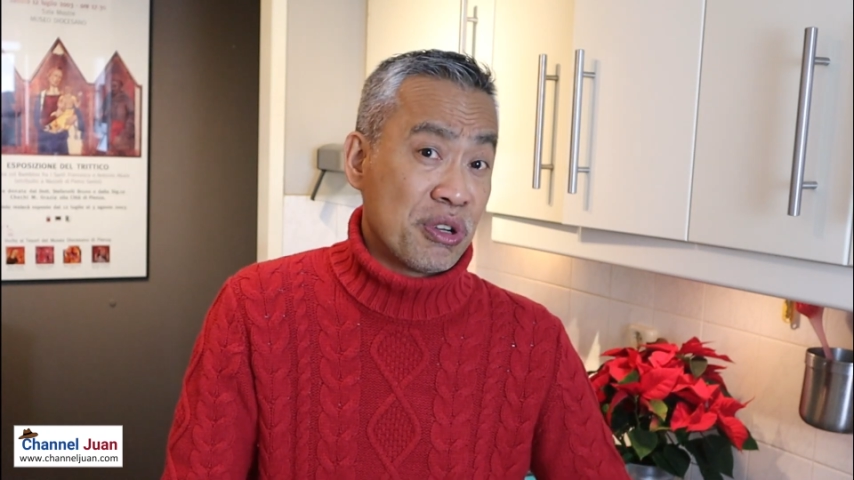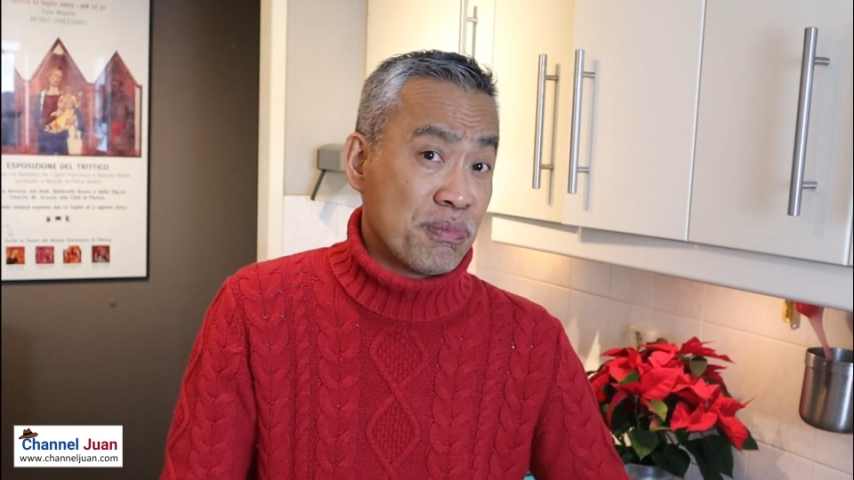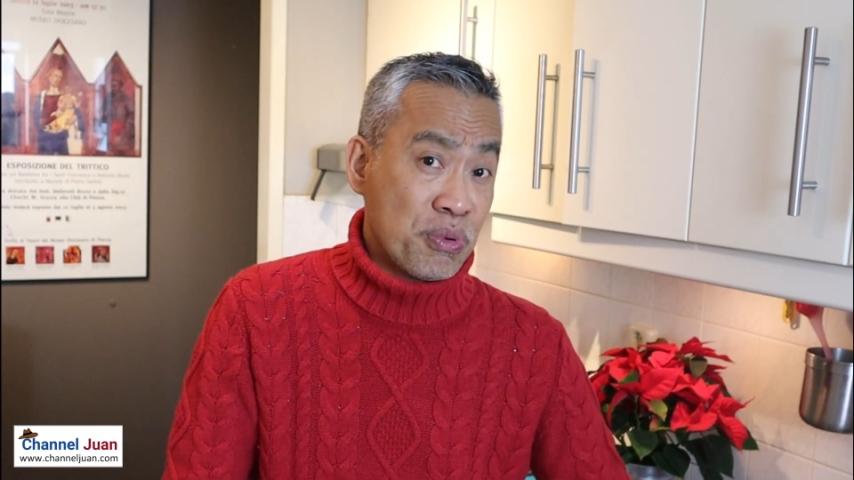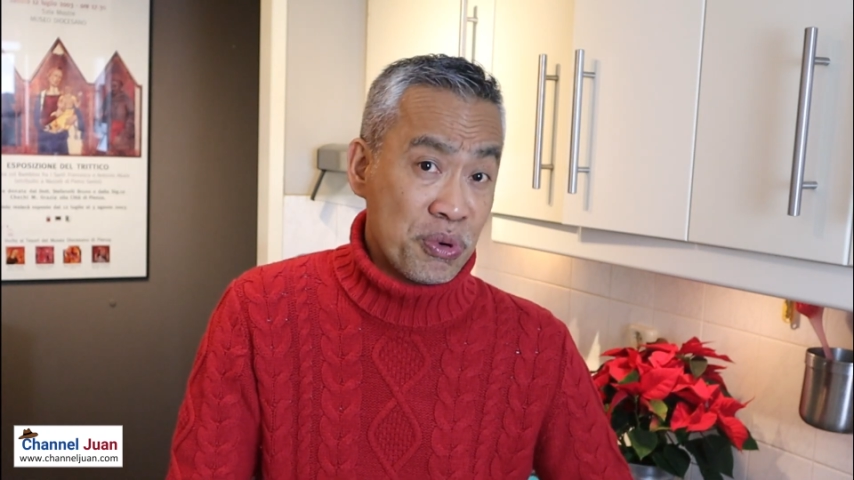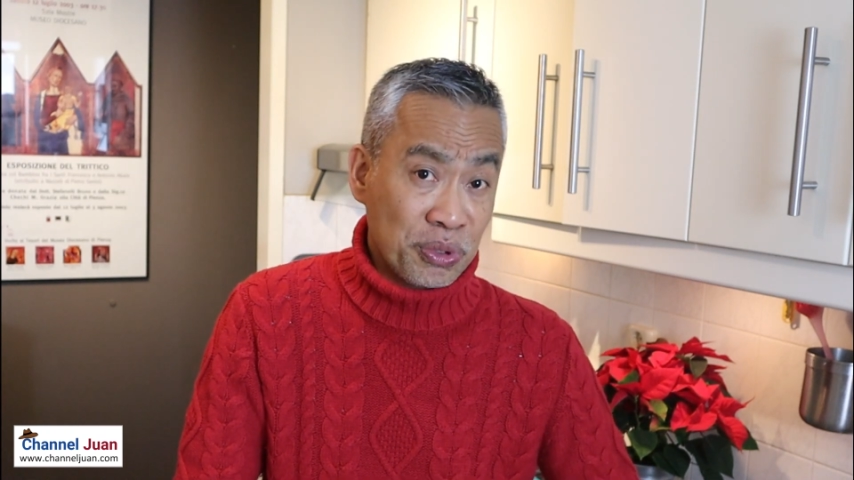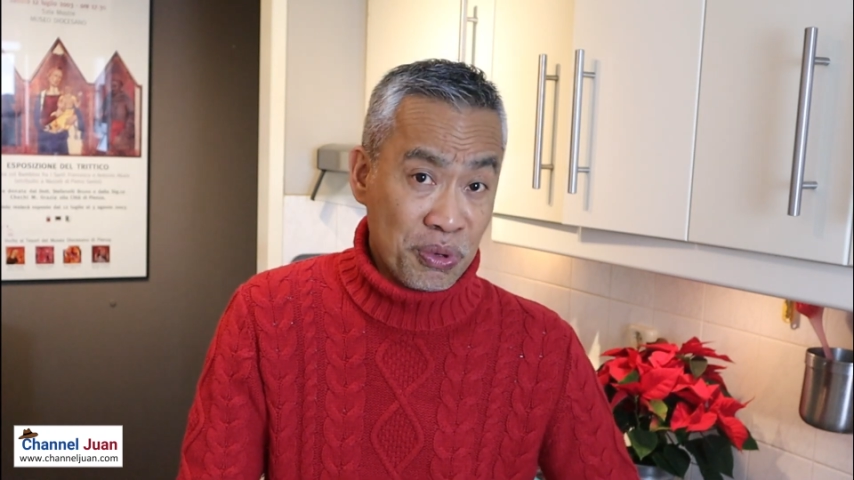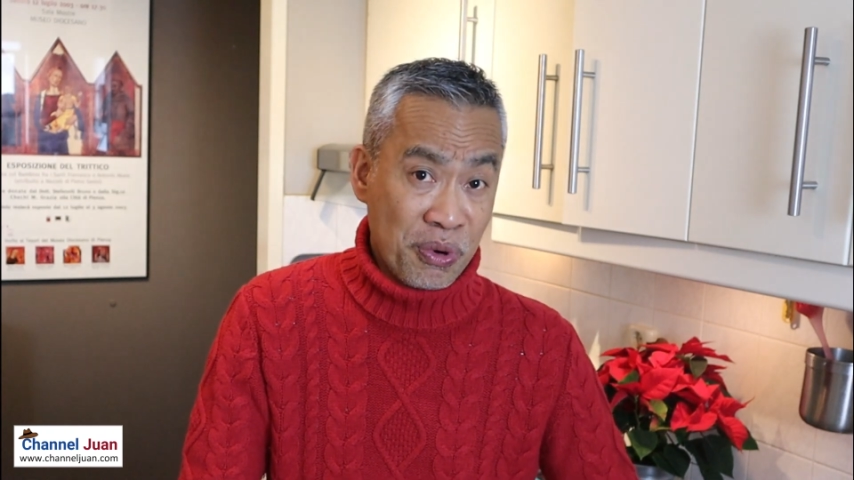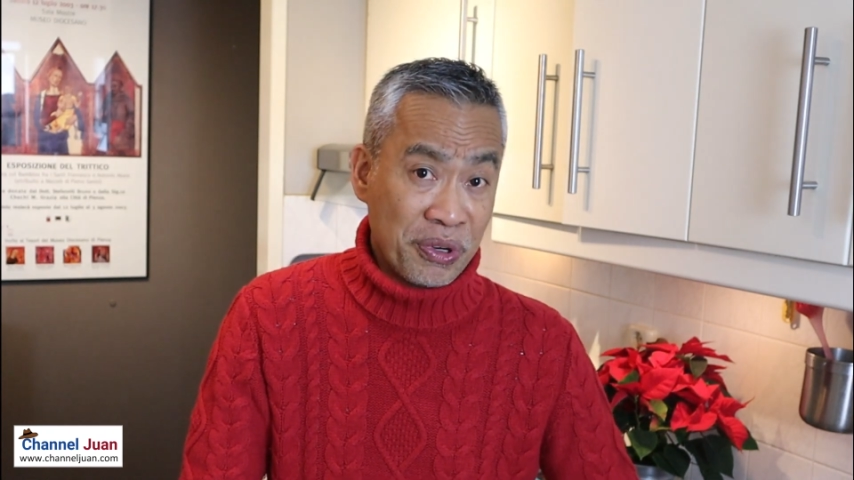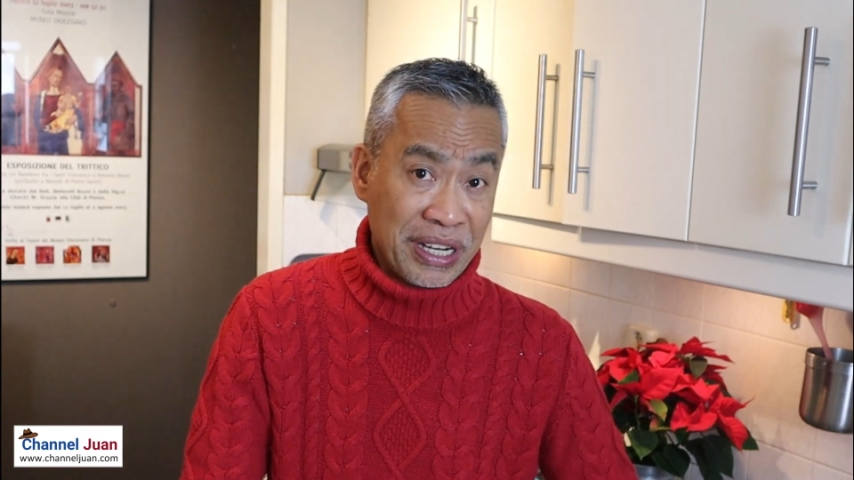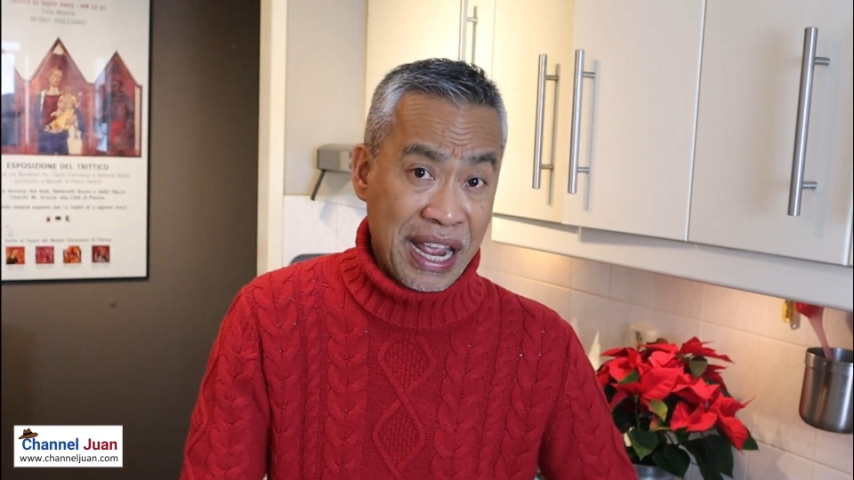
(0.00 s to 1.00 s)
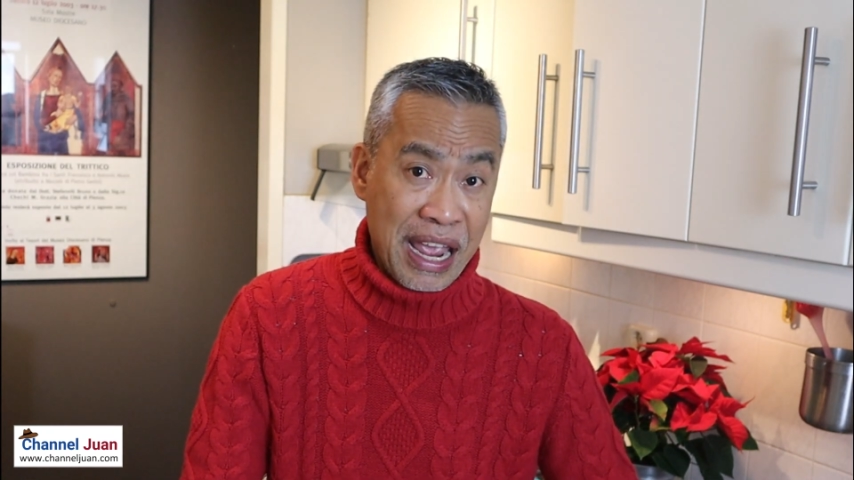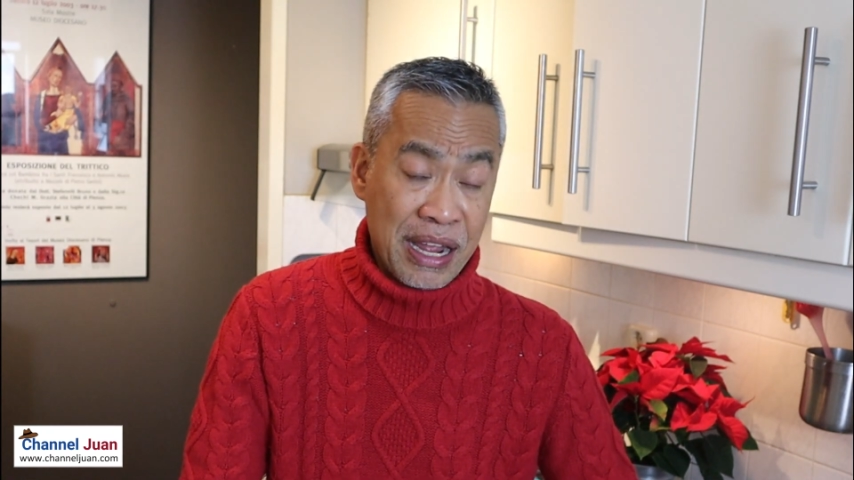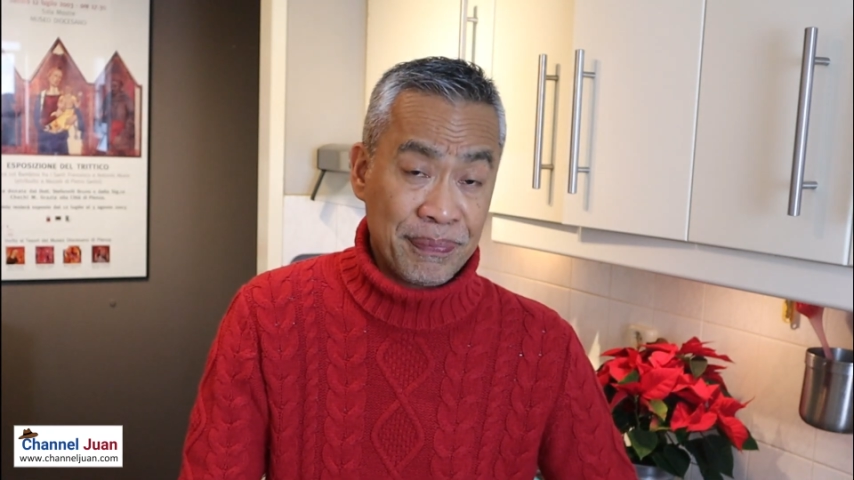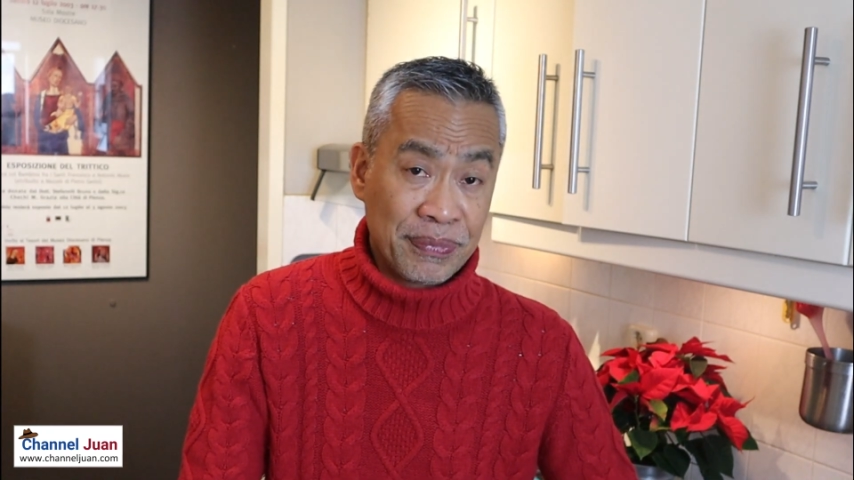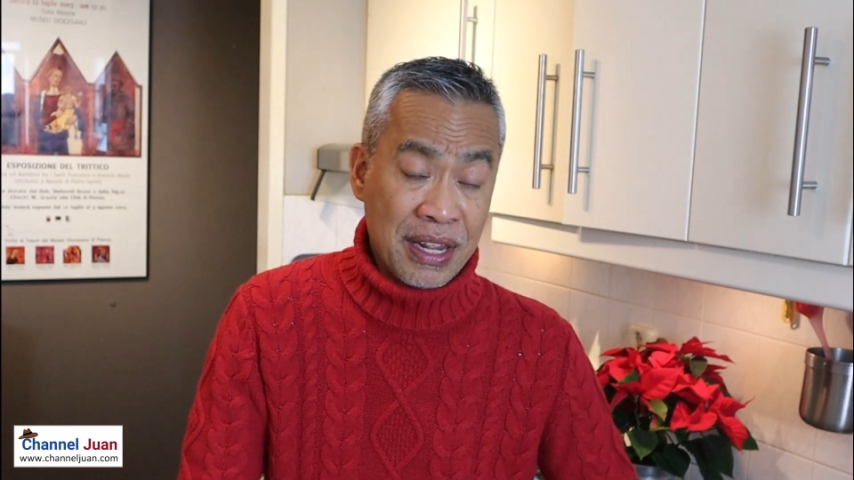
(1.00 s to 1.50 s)
the puto or the
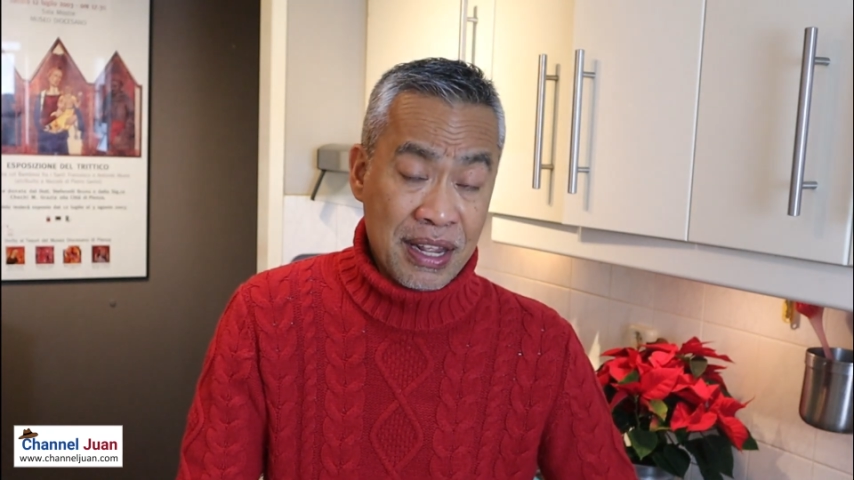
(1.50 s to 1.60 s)
ham.